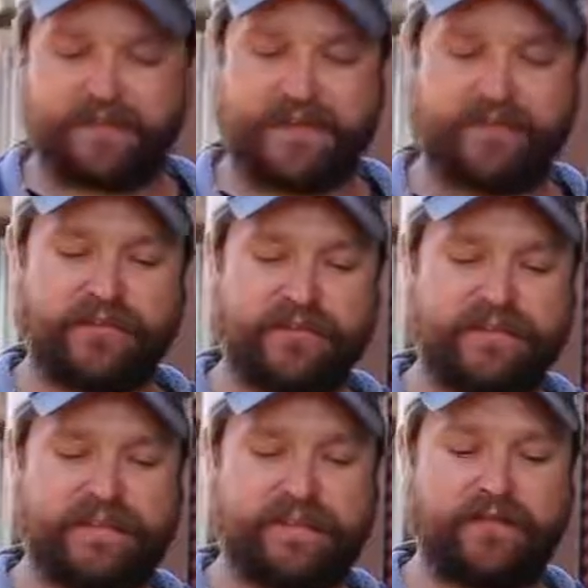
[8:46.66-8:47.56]
it's a little
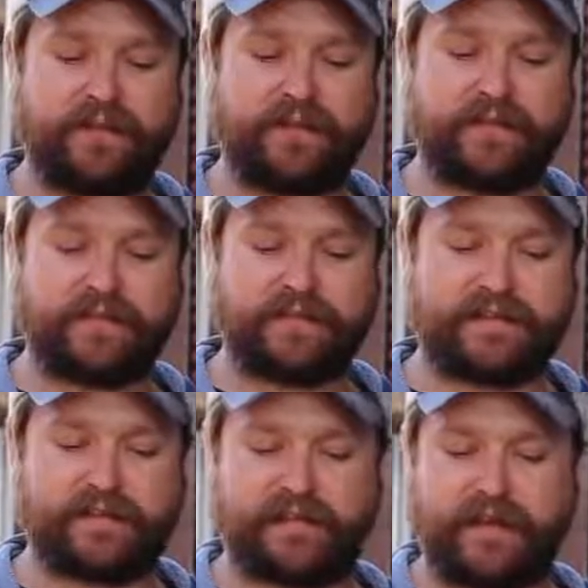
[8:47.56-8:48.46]
deceiving because
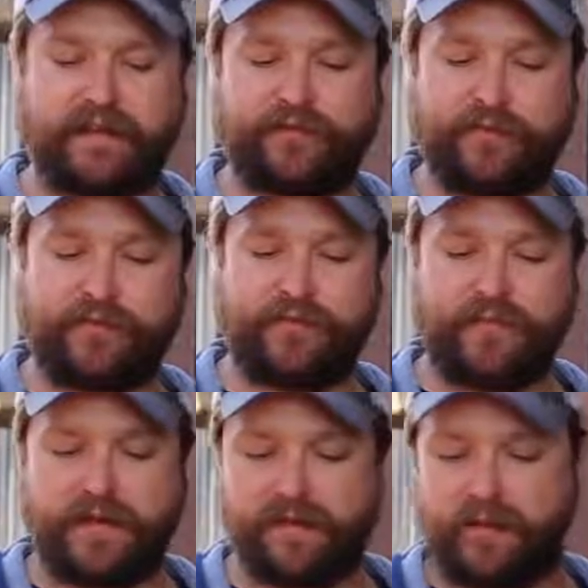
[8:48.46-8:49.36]
it's got sort of a
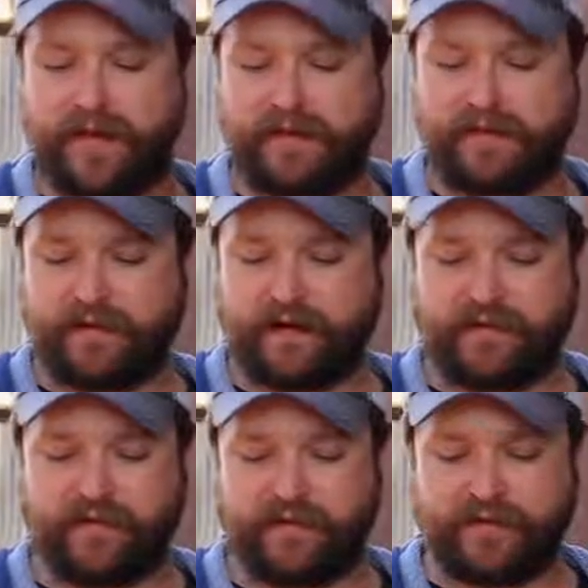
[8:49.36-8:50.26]
mid-weight
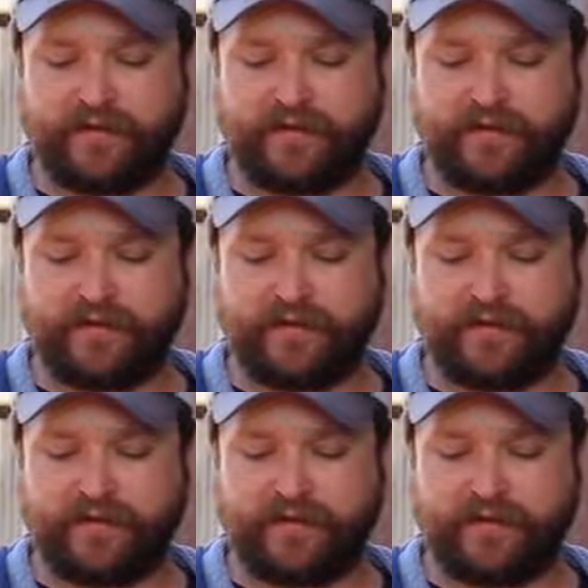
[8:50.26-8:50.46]
color.